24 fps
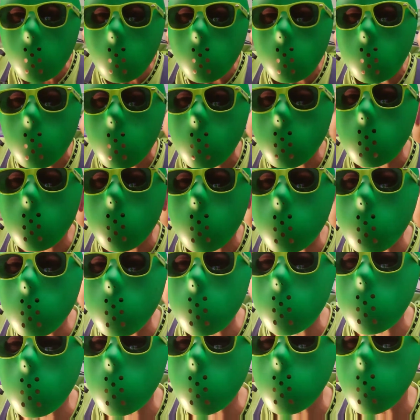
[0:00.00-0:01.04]
It's going
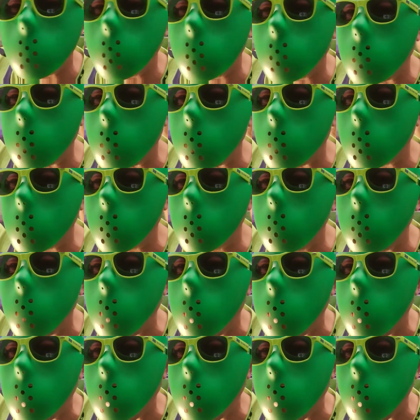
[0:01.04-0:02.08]
to be a
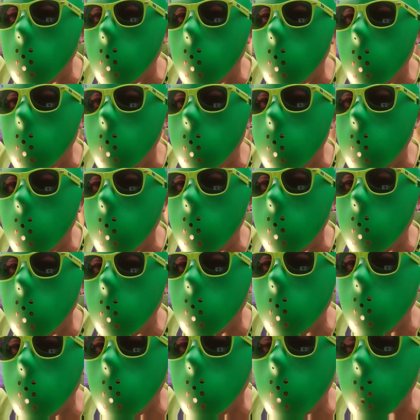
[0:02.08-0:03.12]

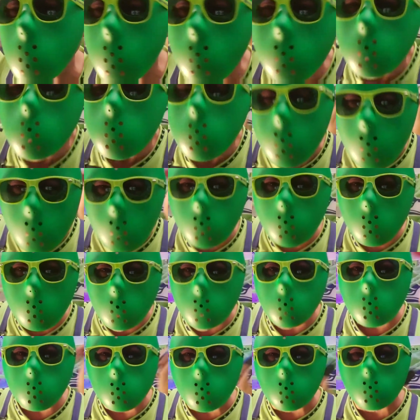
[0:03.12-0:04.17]
bloodbath. But
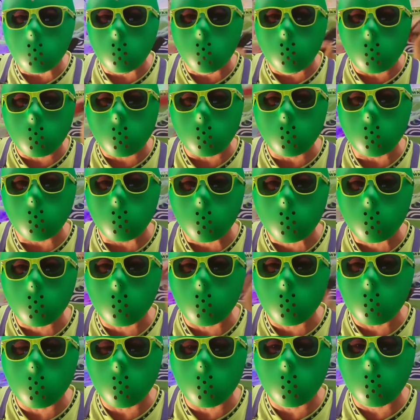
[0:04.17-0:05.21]
anyway, we need help from each and
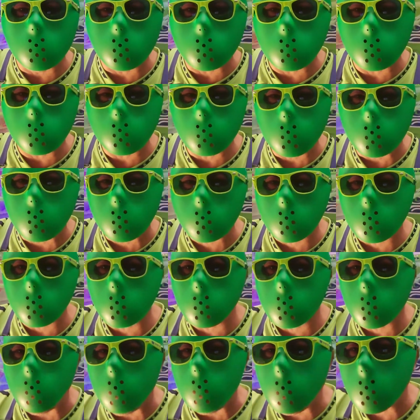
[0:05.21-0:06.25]
every one of you guys
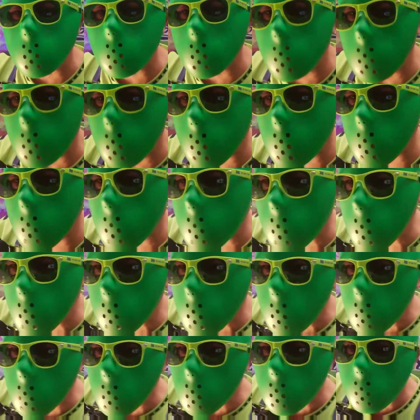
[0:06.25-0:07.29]
from around the world.
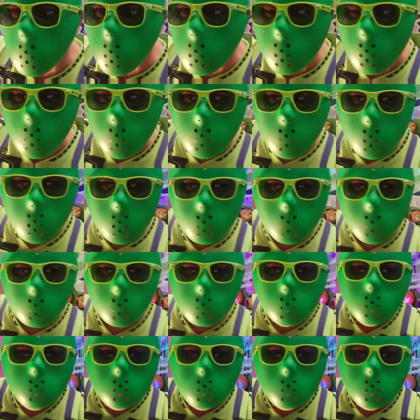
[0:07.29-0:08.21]
Listen up very carefully.